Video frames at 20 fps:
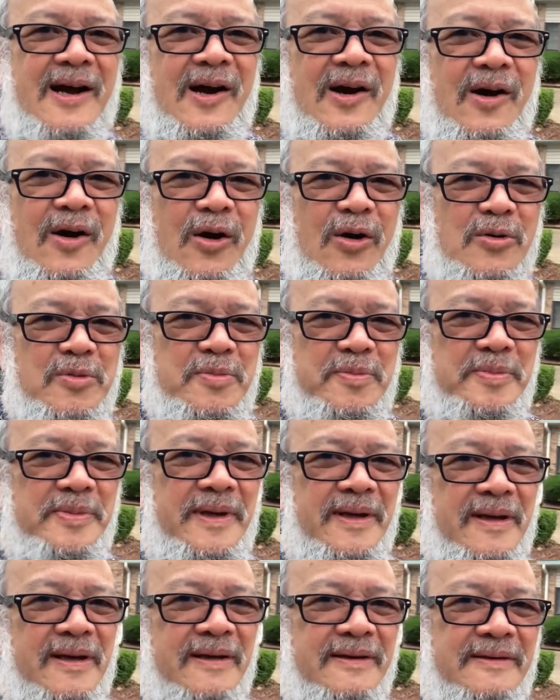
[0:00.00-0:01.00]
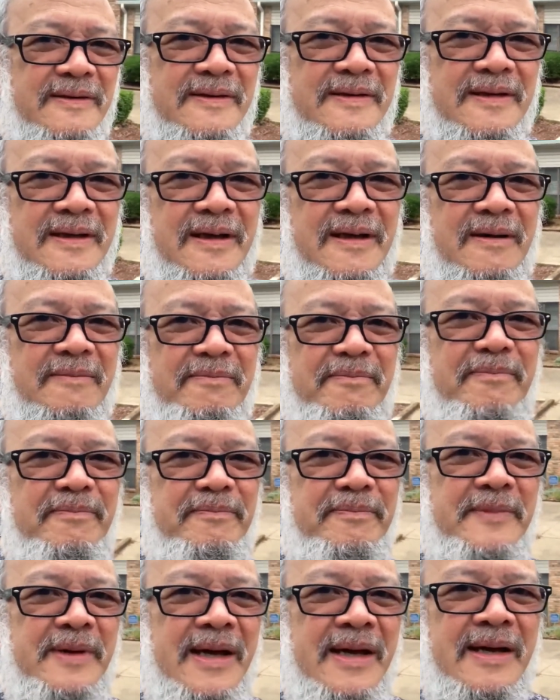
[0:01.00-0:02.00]
hope that
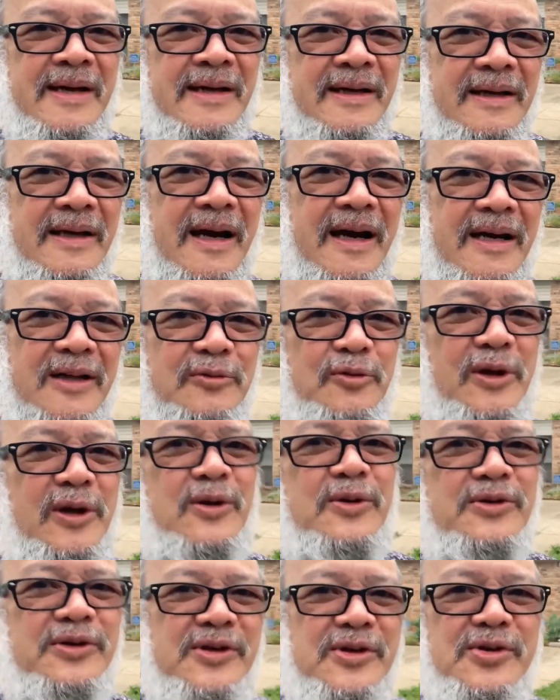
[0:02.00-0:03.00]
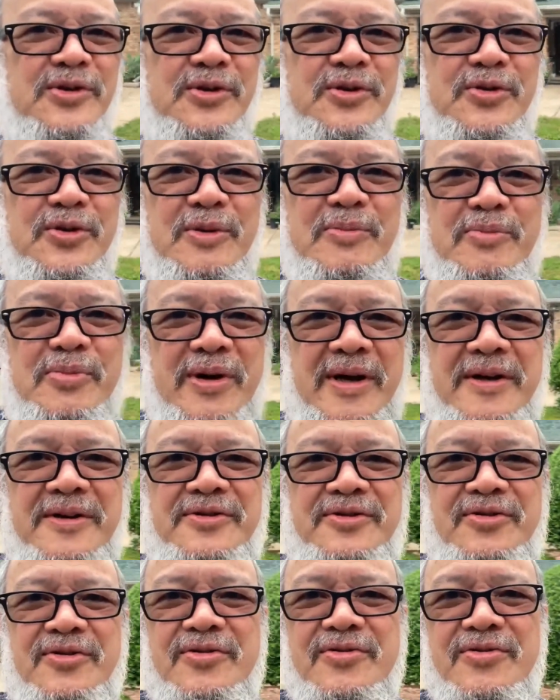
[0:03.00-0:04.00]
God will continue to
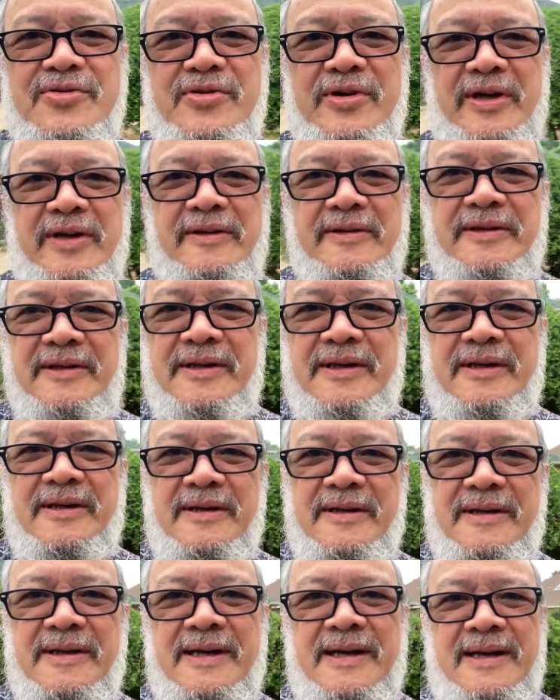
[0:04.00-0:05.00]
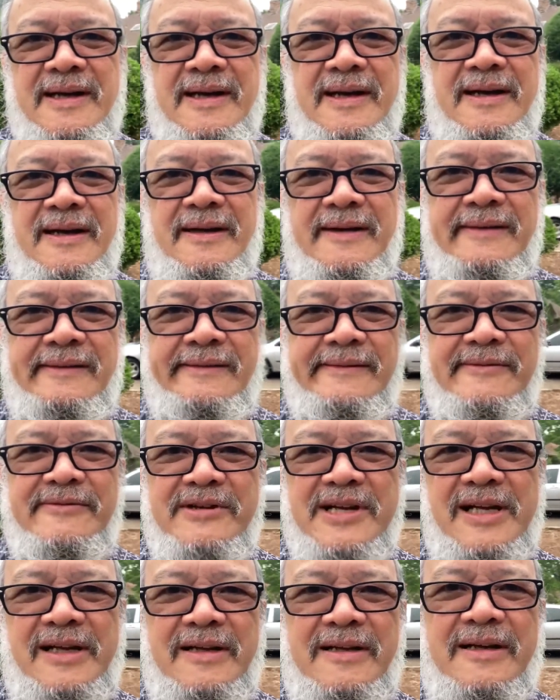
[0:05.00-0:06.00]
embrace you and
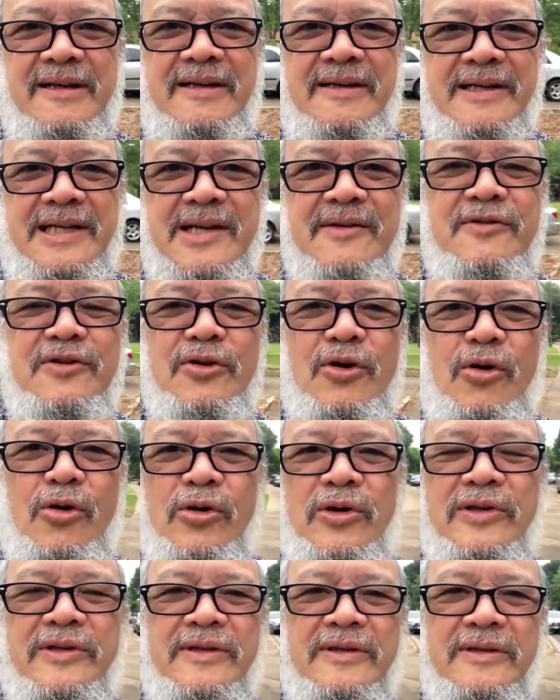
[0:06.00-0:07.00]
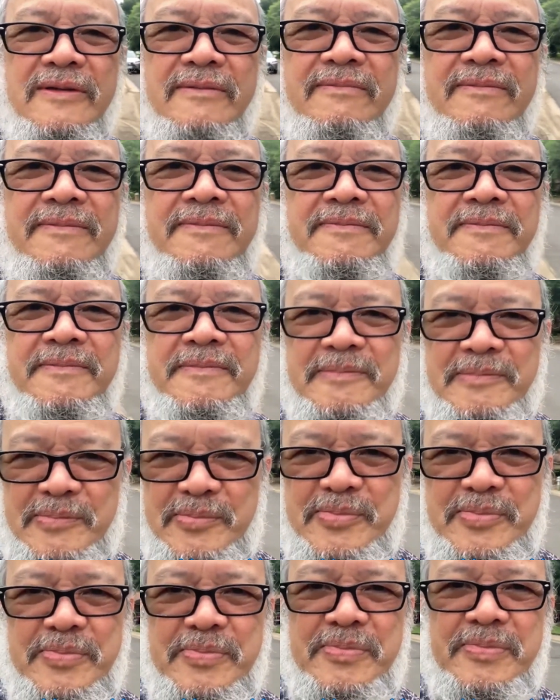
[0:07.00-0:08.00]
really give you all the
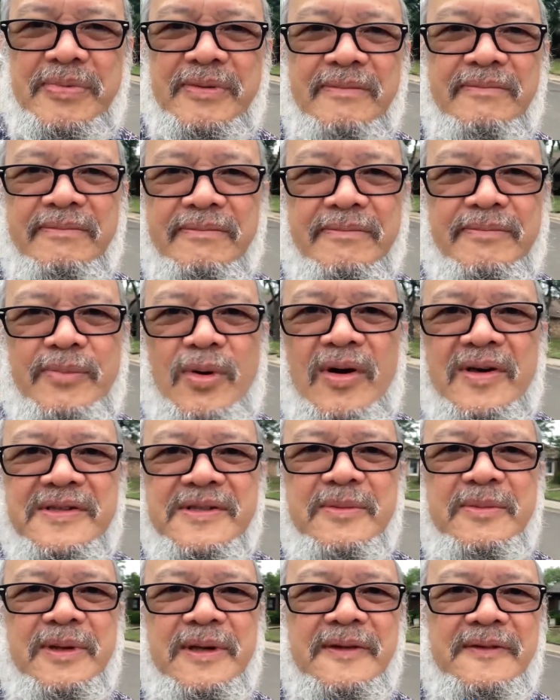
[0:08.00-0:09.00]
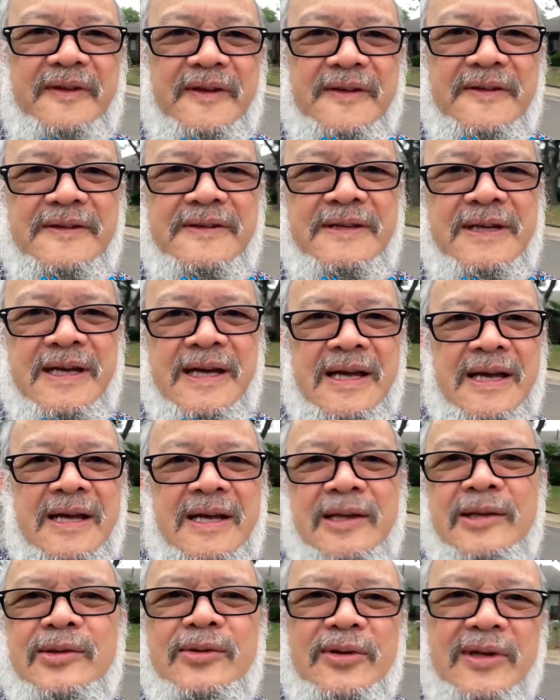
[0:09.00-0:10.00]
possibilities
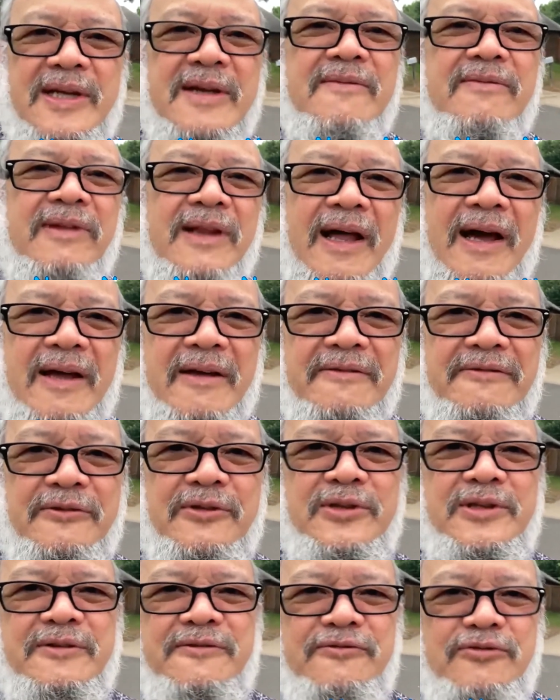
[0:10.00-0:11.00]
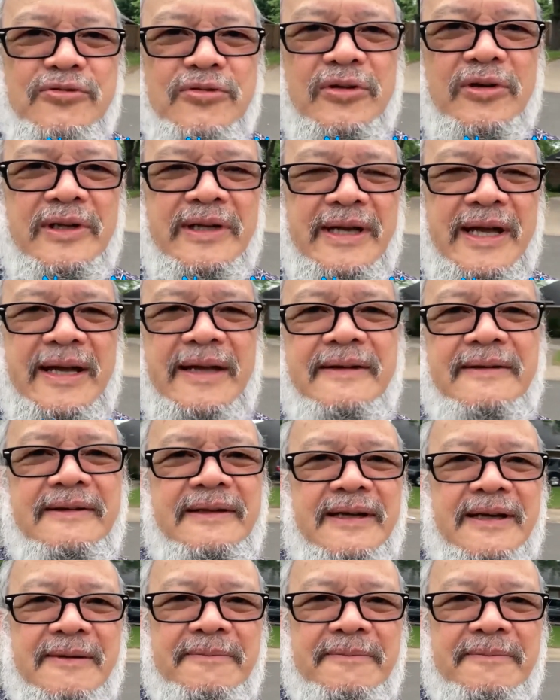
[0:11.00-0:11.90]
to live life to the full. And